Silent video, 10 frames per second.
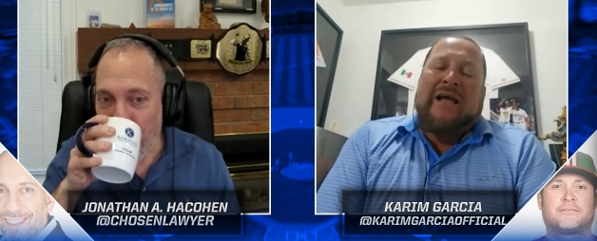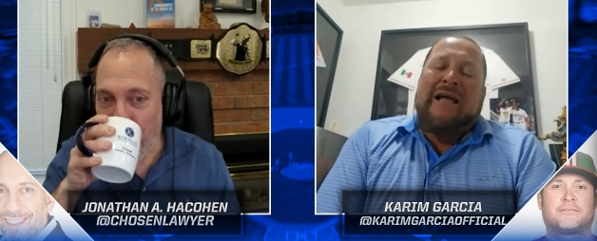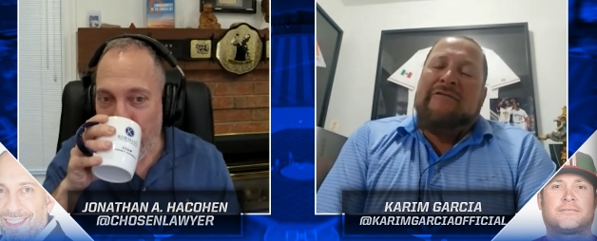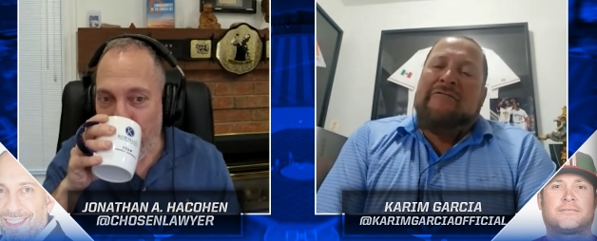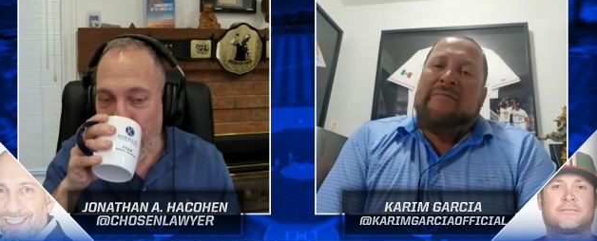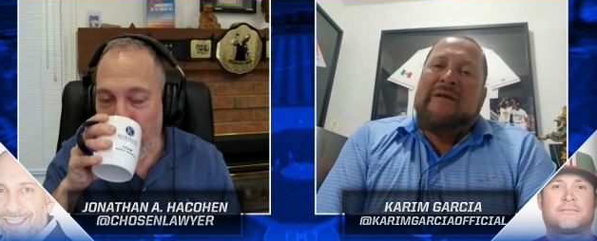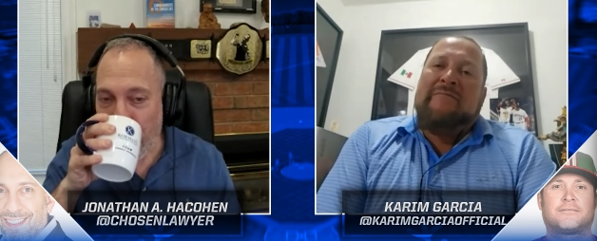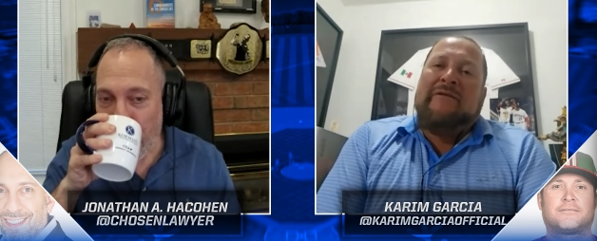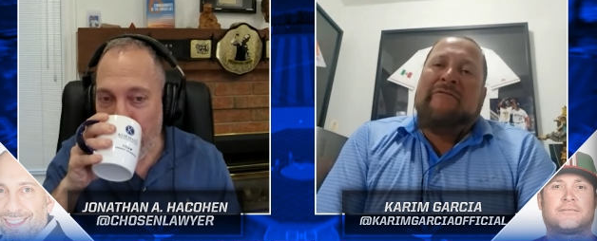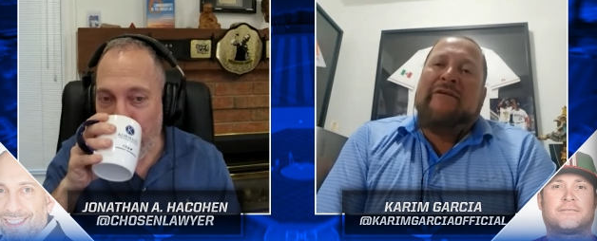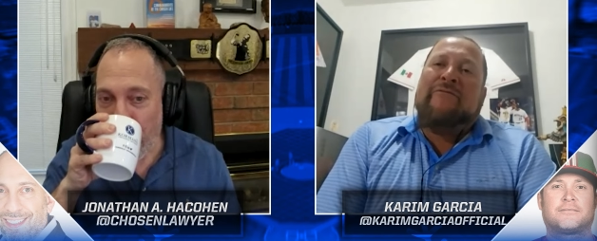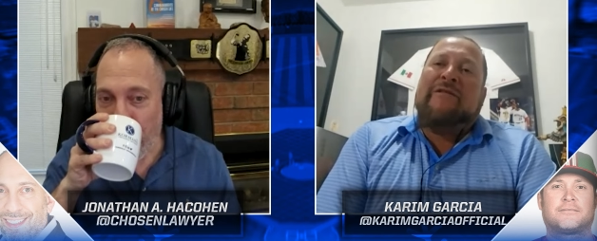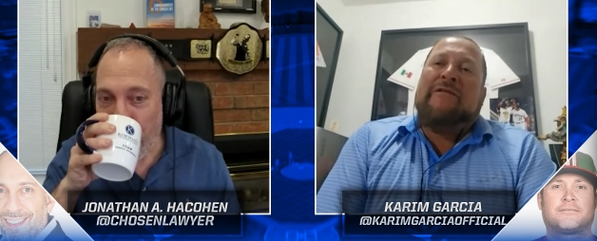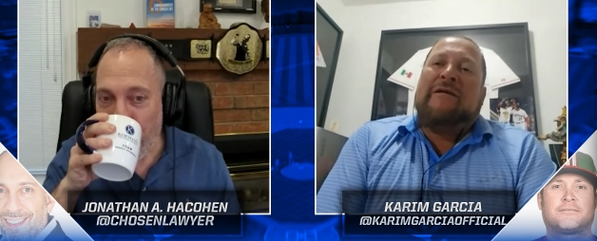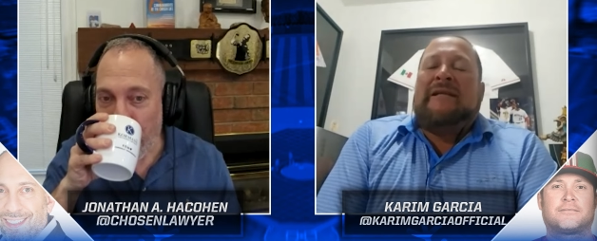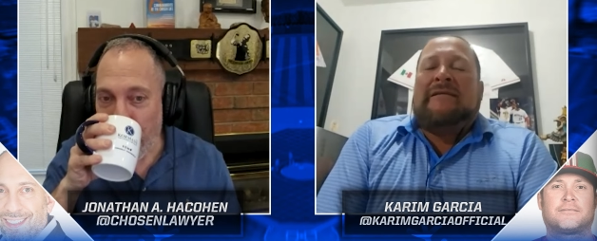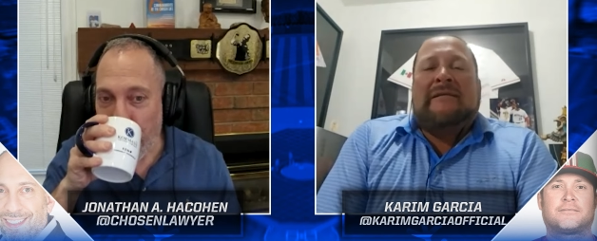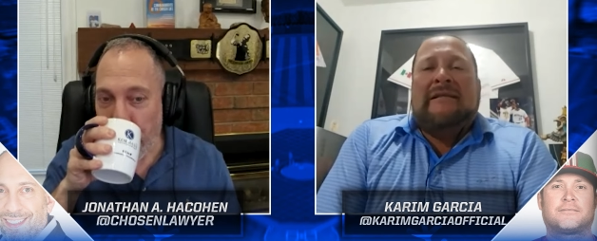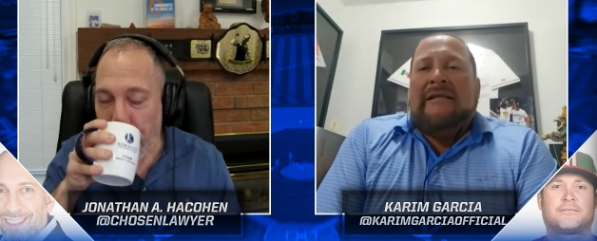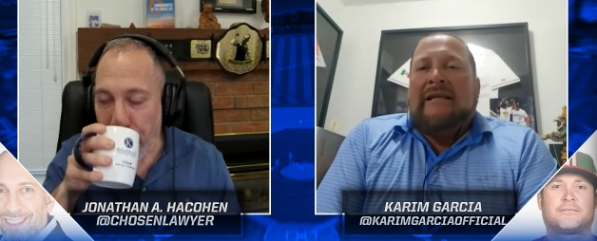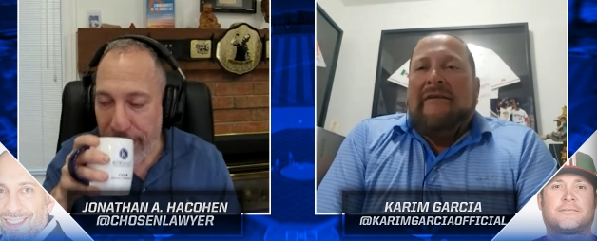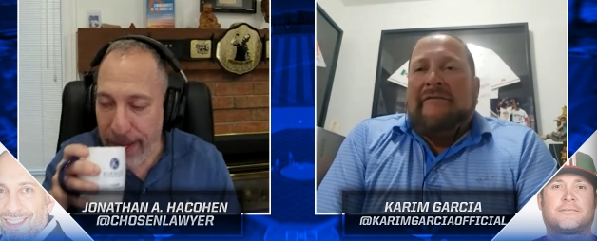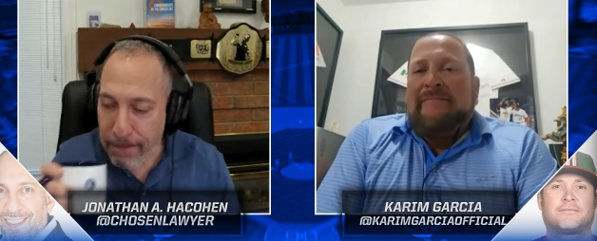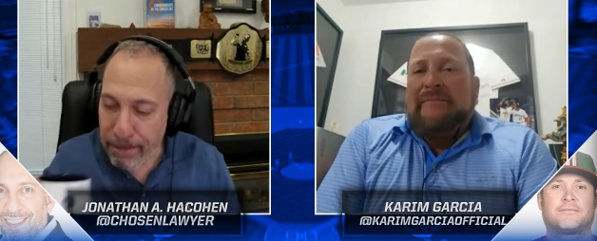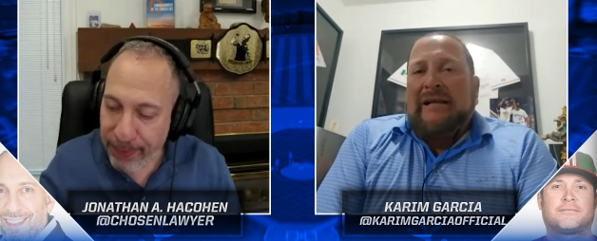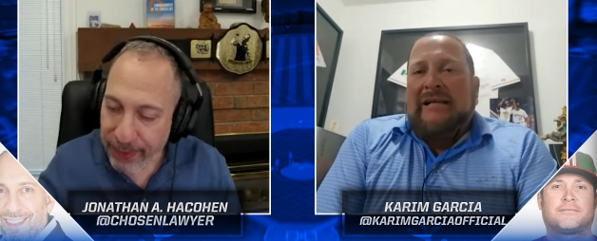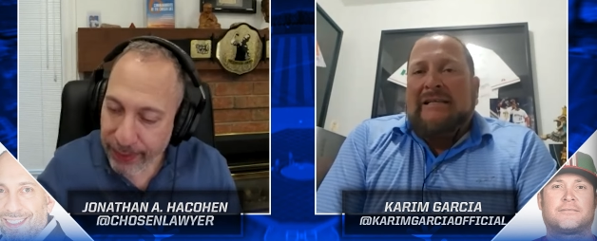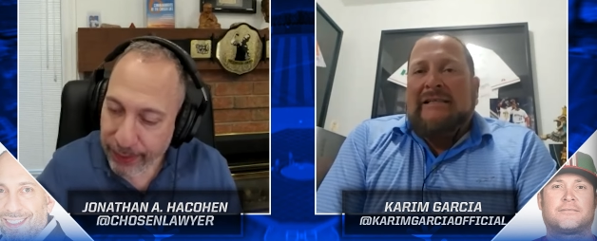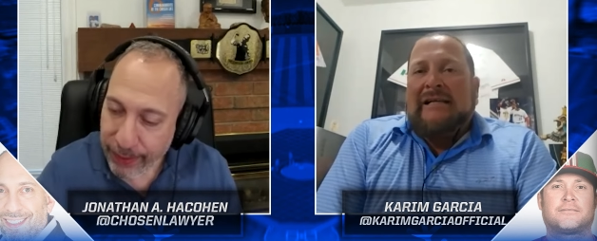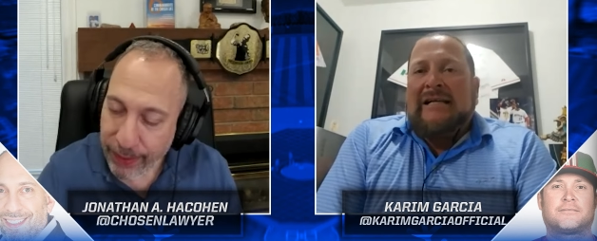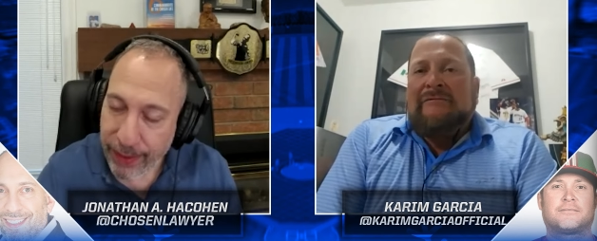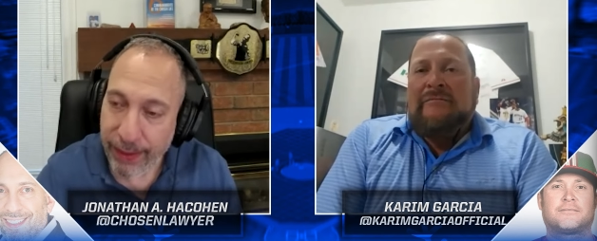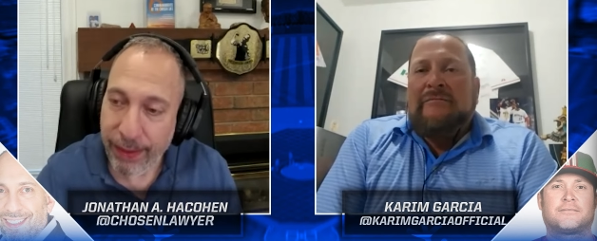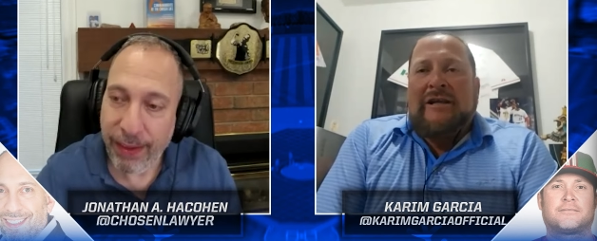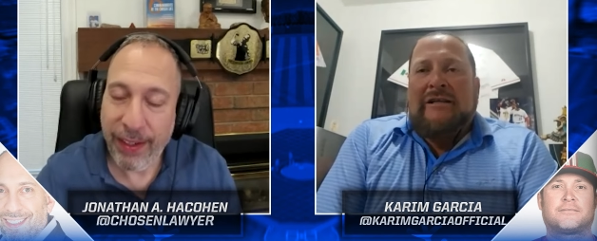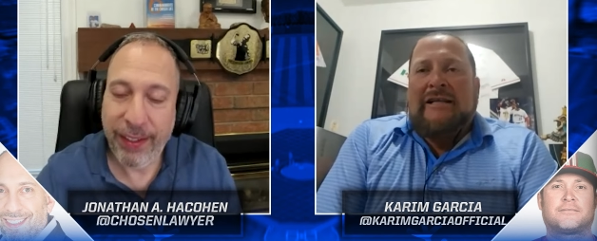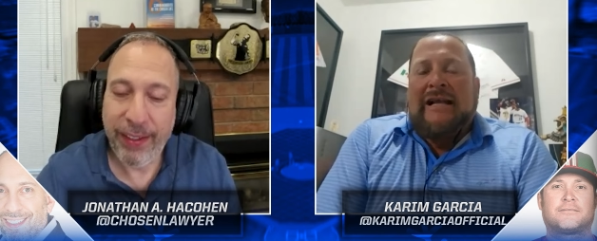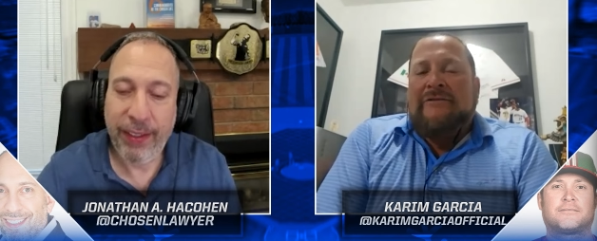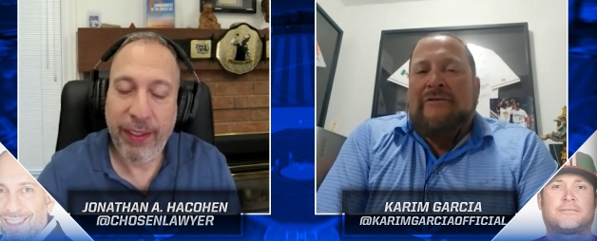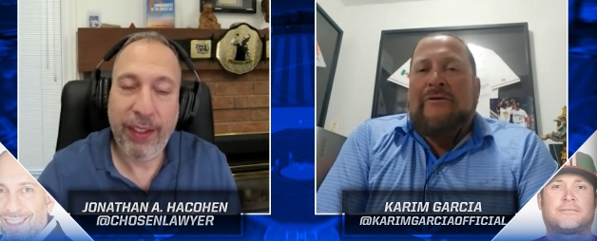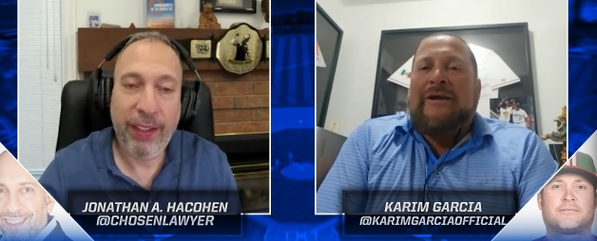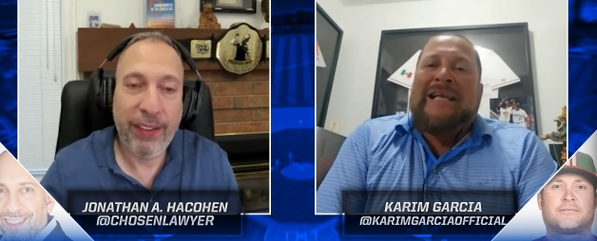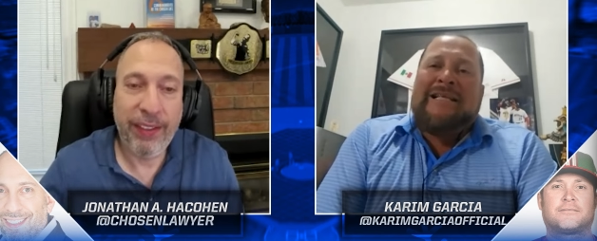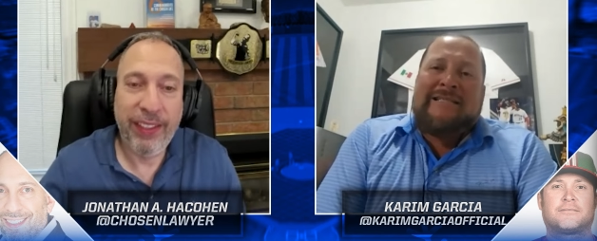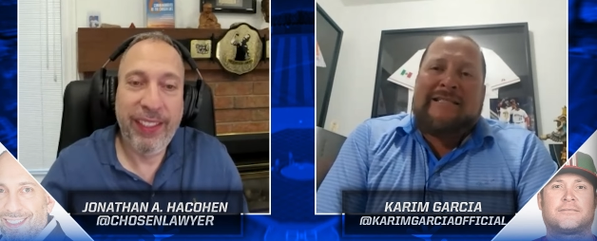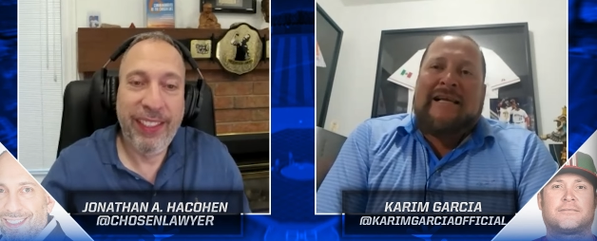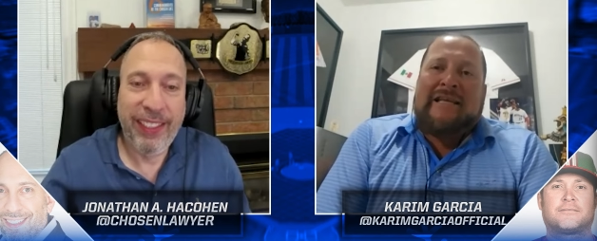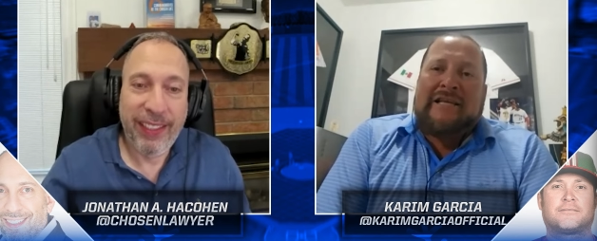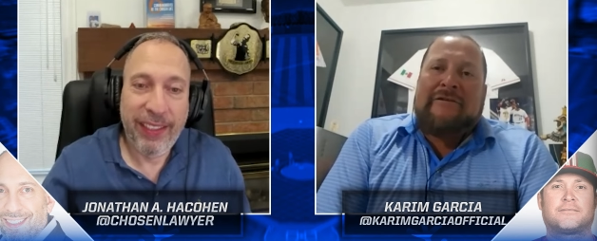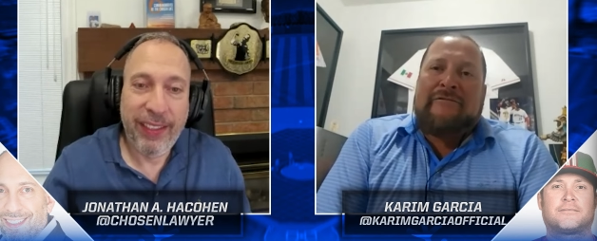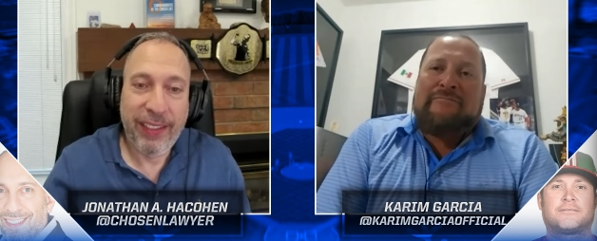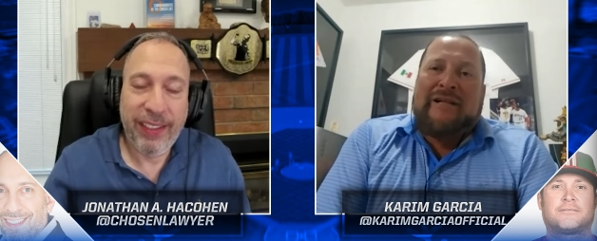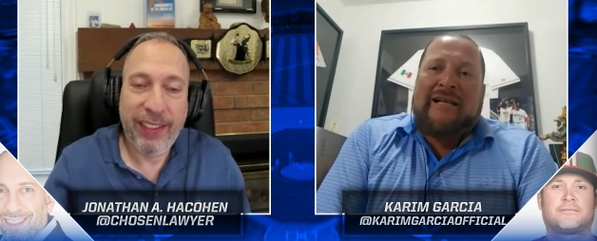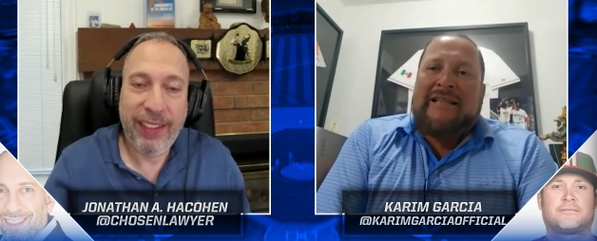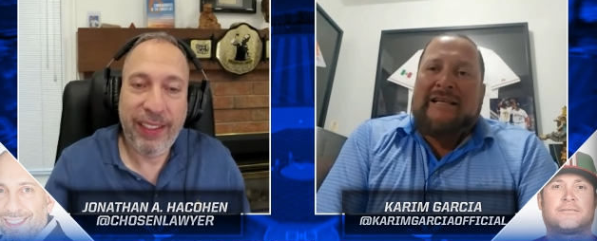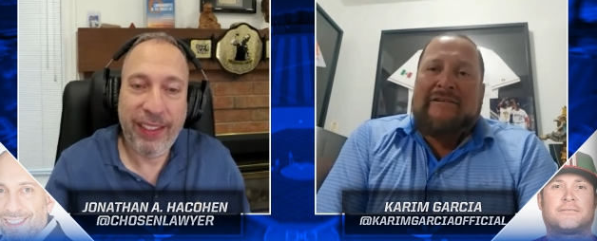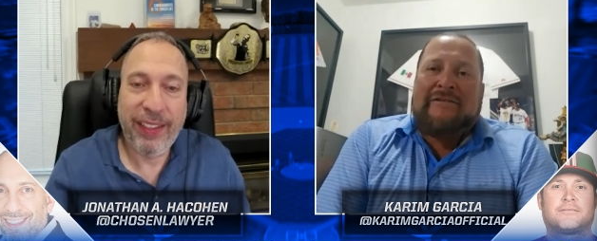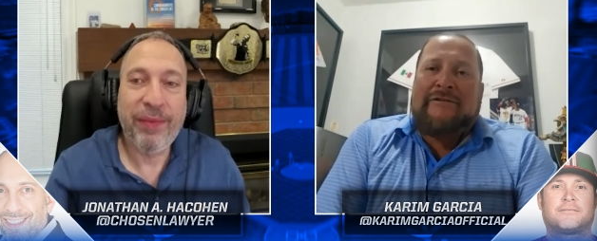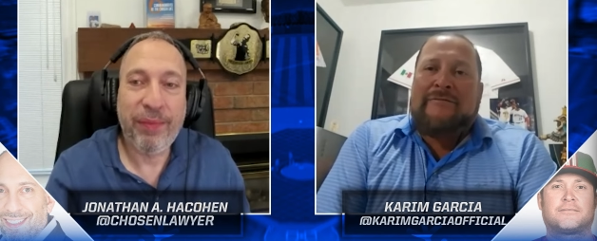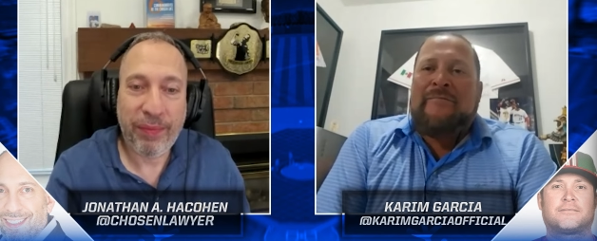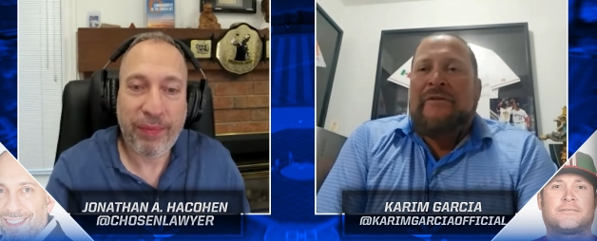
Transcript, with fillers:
Speaker 1: I don't remember if they went. I mean, if they play against the guys from jail, they had to go inside jail to play in there. So